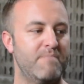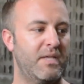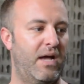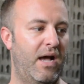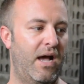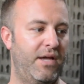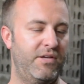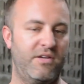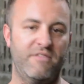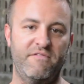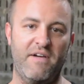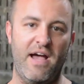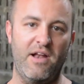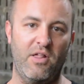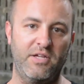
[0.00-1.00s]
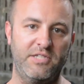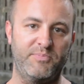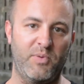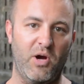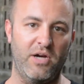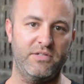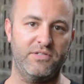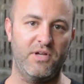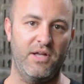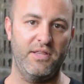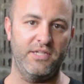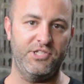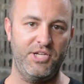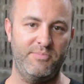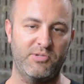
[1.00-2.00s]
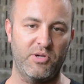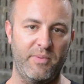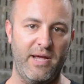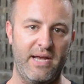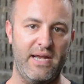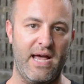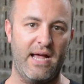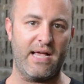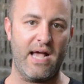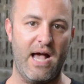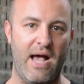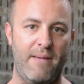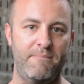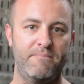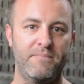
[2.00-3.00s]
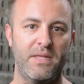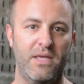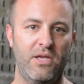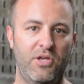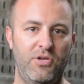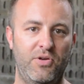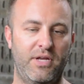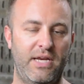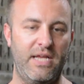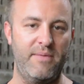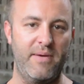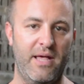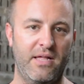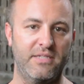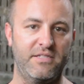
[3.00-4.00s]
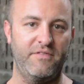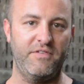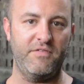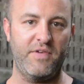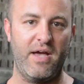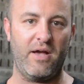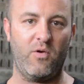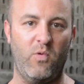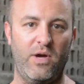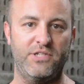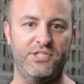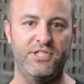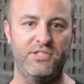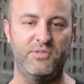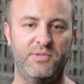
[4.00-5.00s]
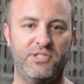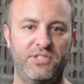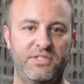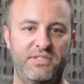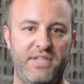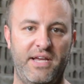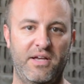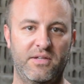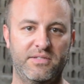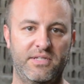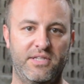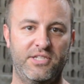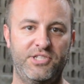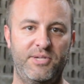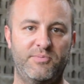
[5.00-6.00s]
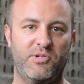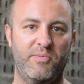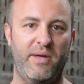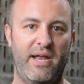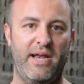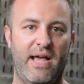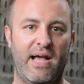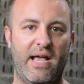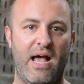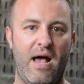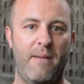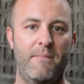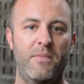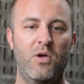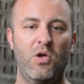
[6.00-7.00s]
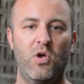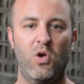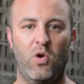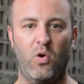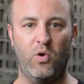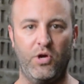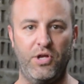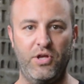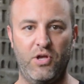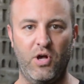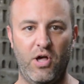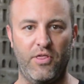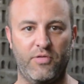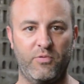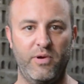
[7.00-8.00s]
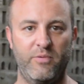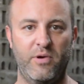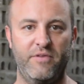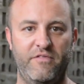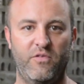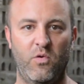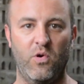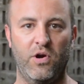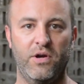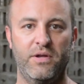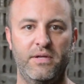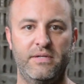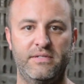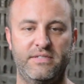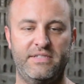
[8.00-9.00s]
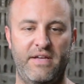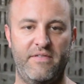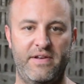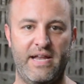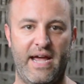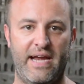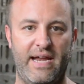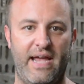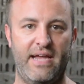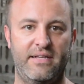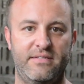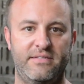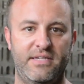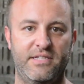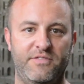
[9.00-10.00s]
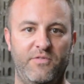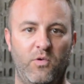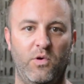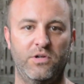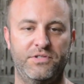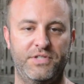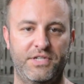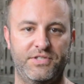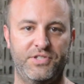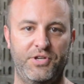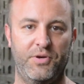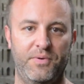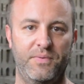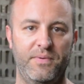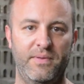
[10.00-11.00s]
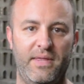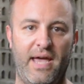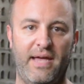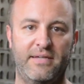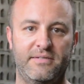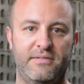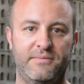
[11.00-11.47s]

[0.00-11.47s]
You can find all these parts on the JeepsterMan.com. You can email us if you've got questions, which is sales@JeepsterMan.com, or you can call 314-798-6462. Thanks.